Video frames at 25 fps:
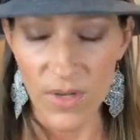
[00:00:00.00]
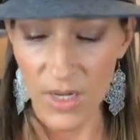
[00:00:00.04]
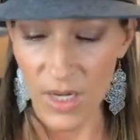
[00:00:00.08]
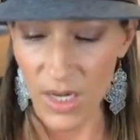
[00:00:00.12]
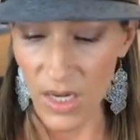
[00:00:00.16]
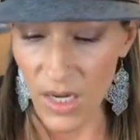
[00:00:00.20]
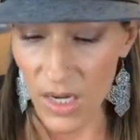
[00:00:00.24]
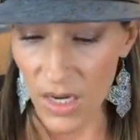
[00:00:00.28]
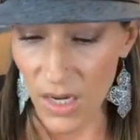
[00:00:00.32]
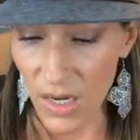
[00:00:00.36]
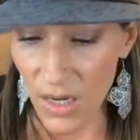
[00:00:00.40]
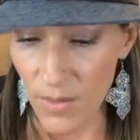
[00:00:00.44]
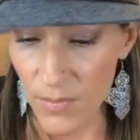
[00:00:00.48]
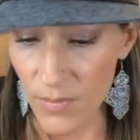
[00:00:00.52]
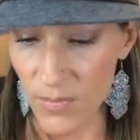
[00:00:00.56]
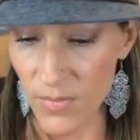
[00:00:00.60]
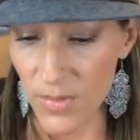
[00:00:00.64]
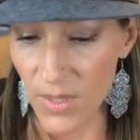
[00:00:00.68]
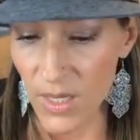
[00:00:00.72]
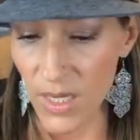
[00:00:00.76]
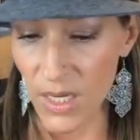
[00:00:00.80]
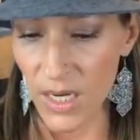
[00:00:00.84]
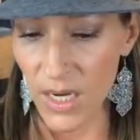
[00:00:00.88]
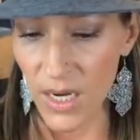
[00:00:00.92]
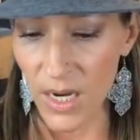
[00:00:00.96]
Um,
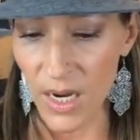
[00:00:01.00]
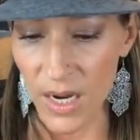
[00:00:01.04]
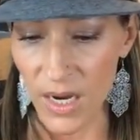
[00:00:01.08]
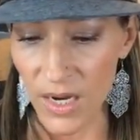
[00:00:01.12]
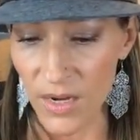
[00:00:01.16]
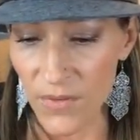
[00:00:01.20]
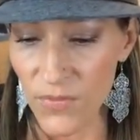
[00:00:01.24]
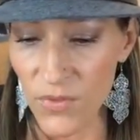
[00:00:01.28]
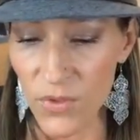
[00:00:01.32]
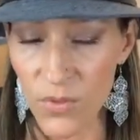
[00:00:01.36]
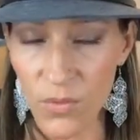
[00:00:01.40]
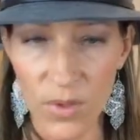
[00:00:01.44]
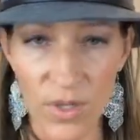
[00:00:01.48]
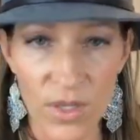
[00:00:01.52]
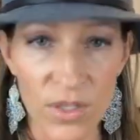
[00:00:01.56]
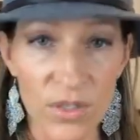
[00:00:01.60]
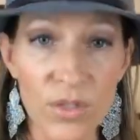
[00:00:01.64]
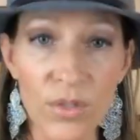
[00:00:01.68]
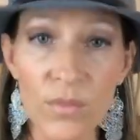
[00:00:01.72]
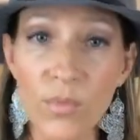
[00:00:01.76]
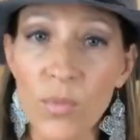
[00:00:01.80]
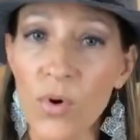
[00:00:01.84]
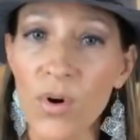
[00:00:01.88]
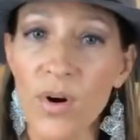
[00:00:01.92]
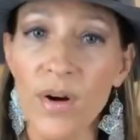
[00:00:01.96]
uh, if you want to
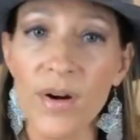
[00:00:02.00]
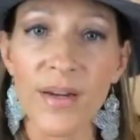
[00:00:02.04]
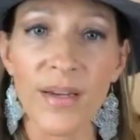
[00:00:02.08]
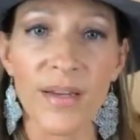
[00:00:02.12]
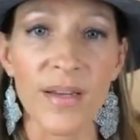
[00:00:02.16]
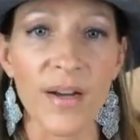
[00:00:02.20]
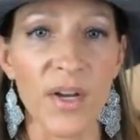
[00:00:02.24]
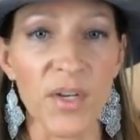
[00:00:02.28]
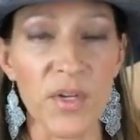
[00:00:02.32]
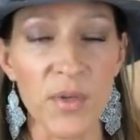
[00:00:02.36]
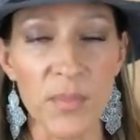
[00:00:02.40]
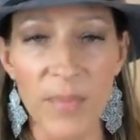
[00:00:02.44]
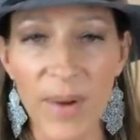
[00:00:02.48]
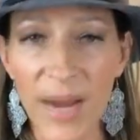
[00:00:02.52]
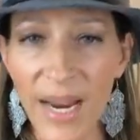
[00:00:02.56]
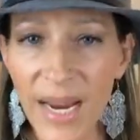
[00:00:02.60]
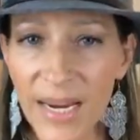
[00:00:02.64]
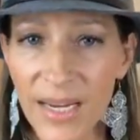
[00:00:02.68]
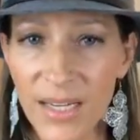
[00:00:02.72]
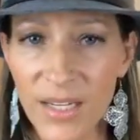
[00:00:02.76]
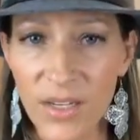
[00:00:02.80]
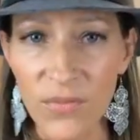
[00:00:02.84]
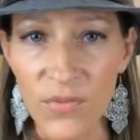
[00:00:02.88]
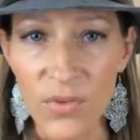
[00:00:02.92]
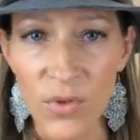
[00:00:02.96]
do more, get on your
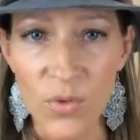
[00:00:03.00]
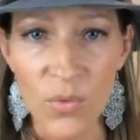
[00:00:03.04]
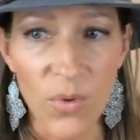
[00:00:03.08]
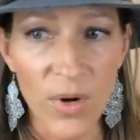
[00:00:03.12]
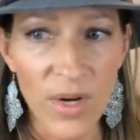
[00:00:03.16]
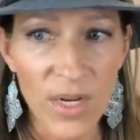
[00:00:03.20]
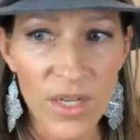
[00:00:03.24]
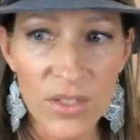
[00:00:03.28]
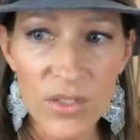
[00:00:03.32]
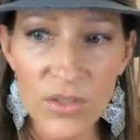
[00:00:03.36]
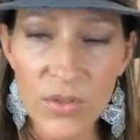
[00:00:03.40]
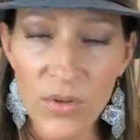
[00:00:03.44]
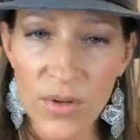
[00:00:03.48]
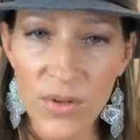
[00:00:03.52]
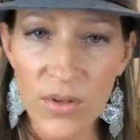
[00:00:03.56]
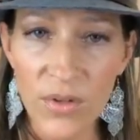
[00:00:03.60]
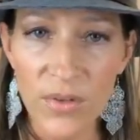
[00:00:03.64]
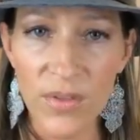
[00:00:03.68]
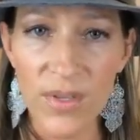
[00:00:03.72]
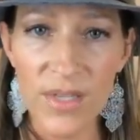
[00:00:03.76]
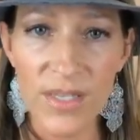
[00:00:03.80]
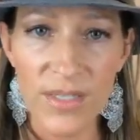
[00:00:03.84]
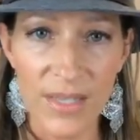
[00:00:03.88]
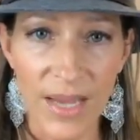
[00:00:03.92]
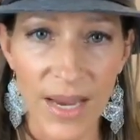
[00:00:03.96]
bike. If you want to do other
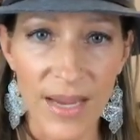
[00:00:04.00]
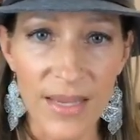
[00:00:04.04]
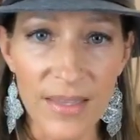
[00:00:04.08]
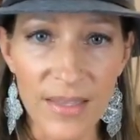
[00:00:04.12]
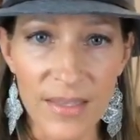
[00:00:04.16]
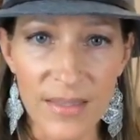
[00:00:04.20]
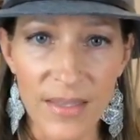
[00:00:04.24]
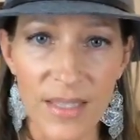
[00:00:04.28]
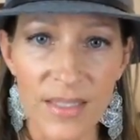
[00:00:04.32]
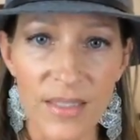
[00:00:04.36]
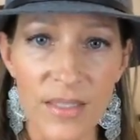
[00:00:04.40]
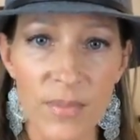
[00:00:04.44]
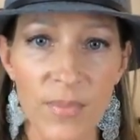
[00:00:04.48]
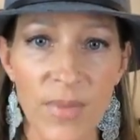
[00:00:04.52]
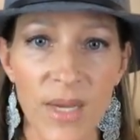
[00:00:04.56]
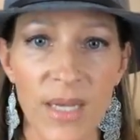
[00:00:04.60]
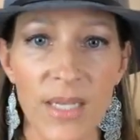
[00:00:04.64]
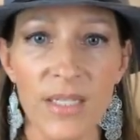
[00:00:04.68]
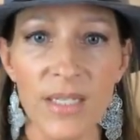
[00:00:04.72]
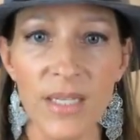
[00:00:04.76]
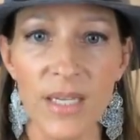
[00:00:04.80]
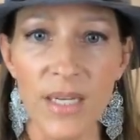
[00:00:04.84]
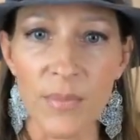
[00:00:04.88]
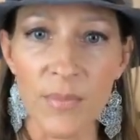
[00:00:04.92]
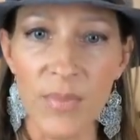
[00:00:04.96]
things, I think that's
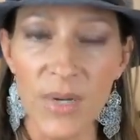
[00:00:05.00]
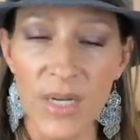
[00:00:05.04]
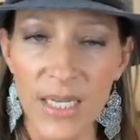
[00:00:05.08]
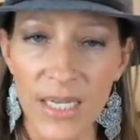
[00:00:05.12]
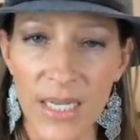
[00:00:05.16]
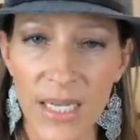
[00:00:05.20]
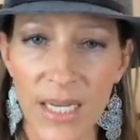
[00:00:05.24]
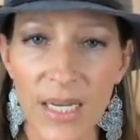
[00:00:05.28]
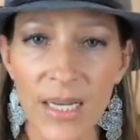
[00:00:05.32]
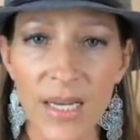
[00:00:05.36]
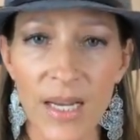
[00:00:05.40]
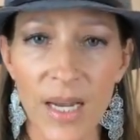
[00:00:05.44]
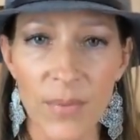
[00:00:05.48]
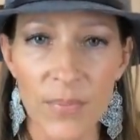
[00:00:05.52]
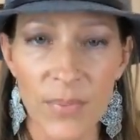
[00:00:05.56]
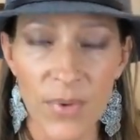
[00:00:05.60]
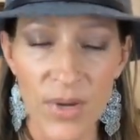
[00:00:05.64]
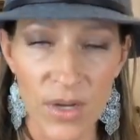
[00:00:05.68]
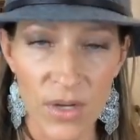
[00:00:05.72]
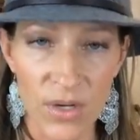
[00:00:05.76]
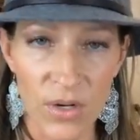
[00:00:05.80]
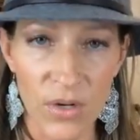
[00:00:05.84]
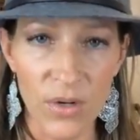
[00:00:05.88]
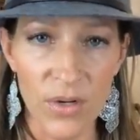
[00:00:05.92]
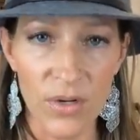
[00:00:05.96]
amazing. But getting up
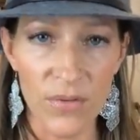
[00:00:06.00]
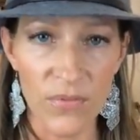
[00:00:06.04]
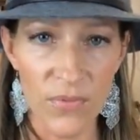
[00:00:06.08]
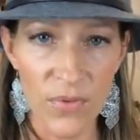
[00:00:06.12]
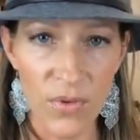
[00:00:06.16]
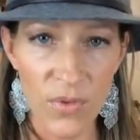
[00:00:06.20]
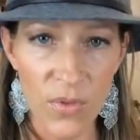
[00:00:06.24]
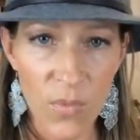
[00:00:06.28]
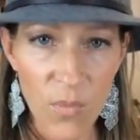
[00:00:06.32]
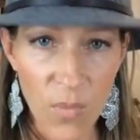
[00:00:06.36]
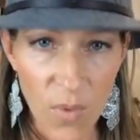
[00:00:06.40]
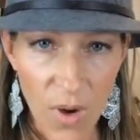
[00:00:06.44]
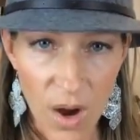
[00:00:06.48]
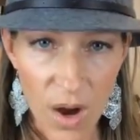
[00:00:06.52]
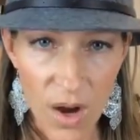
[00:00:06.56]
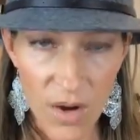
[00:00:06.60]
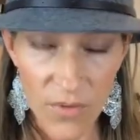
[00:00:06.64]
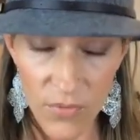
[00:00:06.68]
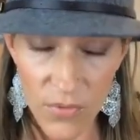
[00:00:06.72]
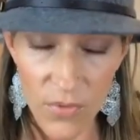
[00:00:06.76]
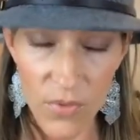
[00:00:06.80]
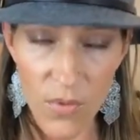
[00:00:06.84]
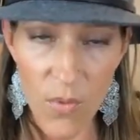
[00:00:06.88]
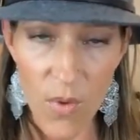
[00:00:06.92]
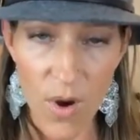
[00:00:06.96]
and going for the
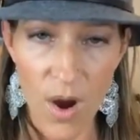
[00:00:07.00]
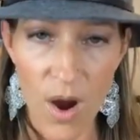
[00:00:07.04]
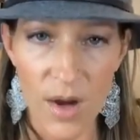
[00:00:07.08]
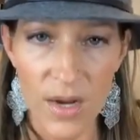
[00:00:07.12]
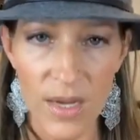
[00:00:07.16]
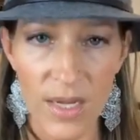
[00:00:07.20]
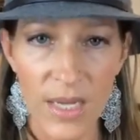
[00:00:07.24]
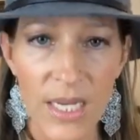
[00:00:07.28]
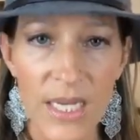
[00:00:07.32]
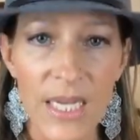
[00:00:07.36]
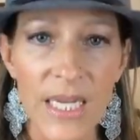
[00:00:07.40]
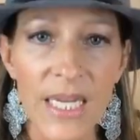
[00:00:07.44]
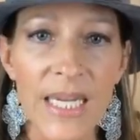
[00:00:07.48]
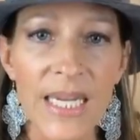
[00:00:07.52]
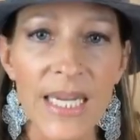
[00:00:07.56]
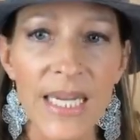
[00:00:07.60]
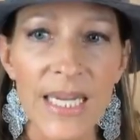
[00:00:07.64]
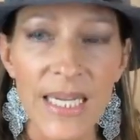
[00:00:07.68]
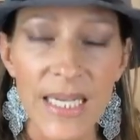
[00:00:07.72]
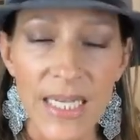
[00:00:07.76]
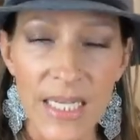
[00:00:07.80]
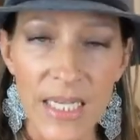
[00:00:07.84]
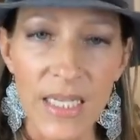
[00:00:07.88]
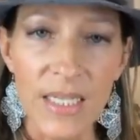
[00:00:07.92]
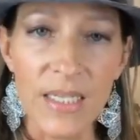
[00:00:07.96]
walk for a walk
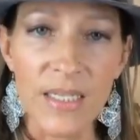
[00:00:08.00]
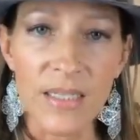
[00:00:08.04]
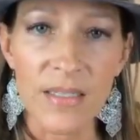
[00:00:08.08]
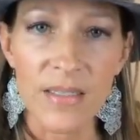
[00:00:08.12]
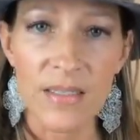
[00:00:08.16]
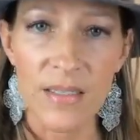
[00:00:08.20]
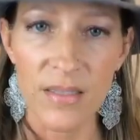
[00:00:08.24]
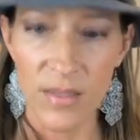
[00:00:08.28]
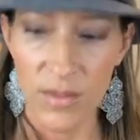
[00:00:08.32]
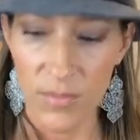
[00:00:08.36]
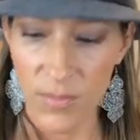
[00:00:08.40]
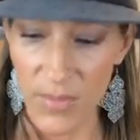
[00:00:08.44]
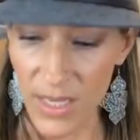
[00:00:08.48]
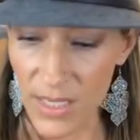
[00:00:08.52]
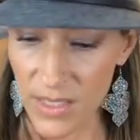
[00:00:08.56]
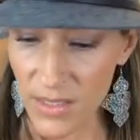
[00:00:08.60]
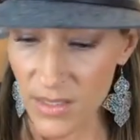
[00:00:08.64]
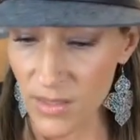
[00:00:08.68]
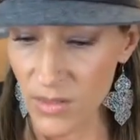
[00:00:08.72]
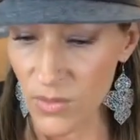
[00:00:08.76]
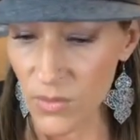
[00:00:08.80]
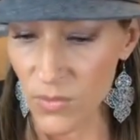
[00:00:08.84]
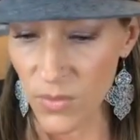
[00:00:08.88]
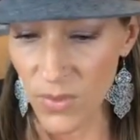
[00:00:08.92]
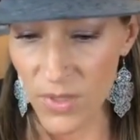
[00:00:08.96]
is the
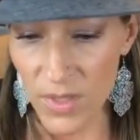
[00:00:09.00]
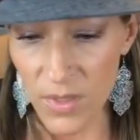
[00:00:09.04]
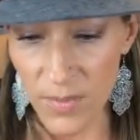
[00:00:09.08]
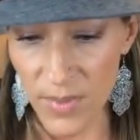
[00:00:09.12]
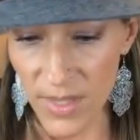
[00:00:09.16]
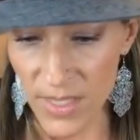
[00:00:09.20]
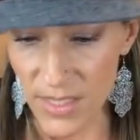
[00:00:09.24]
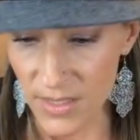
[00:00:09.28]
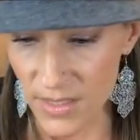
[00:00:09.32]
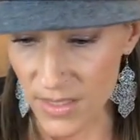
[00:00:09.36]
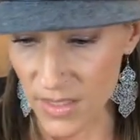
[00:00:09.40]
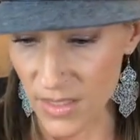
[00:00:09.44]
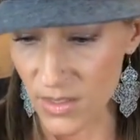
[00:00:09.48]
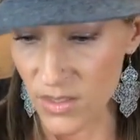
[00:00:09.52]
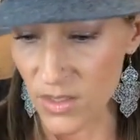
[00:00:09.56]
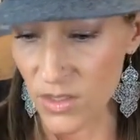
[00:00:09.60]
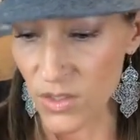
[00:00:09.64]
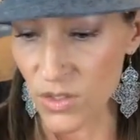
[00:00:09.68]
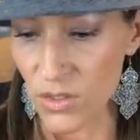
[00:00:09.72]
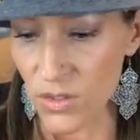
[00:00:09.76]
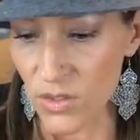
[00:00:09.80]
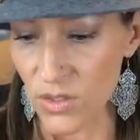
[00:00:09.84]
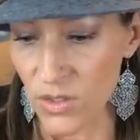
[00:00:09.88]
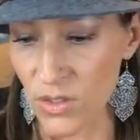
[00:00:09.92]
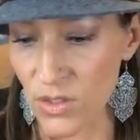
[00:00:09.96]
best, one of the best things that
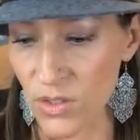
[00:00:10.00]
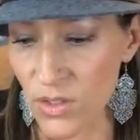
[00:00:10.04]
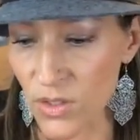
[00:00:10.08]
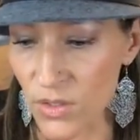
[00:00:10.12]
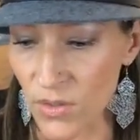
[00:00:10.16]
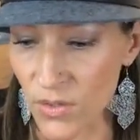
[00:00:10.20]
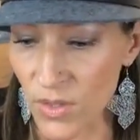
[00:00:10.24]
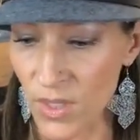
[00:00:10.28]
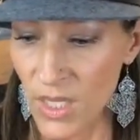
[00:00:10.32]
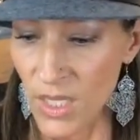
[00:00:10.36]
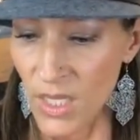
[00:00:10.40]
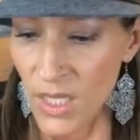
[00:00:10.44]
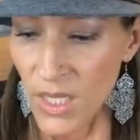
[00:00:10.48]
you can do.